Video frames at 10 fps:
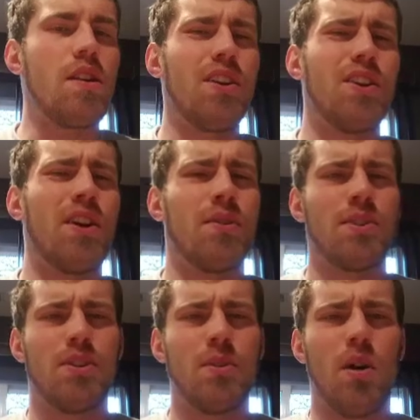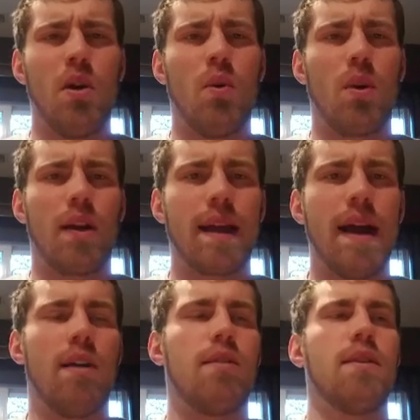a whole
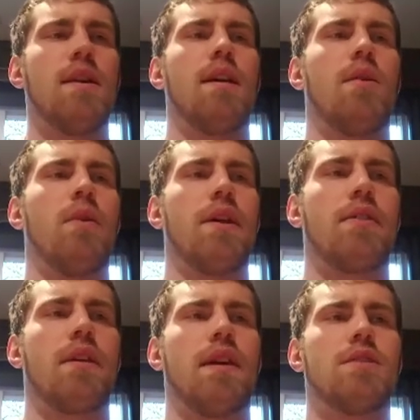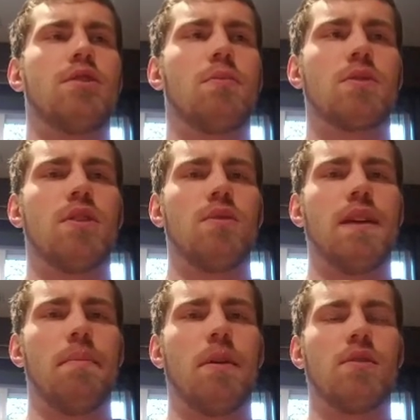workout with super slow
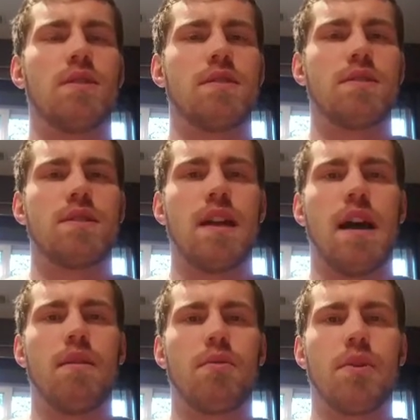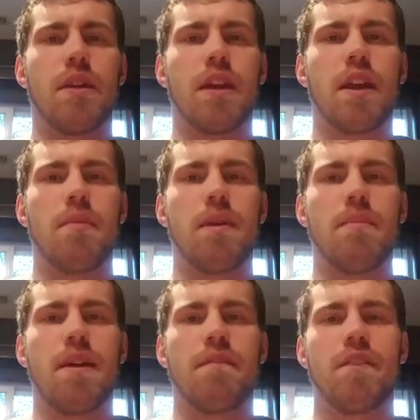tempos is just not really going to be
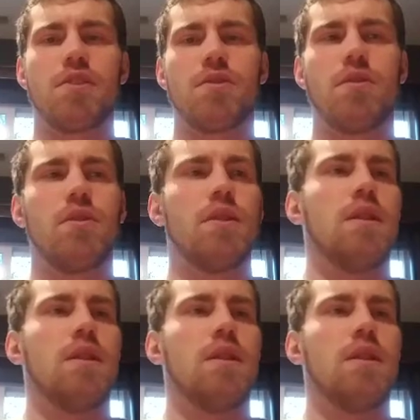beneficial.